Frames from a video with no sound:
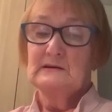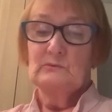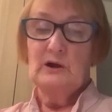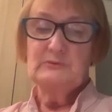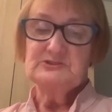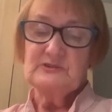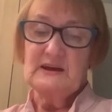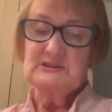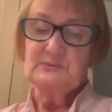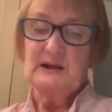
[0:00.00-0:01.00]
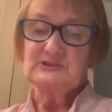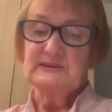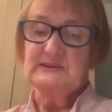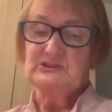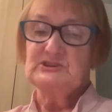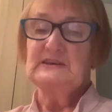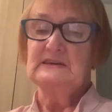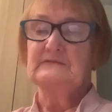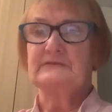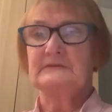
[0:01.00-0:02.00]
what I was trying to actually
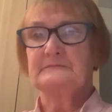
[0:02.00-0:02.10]
achieve.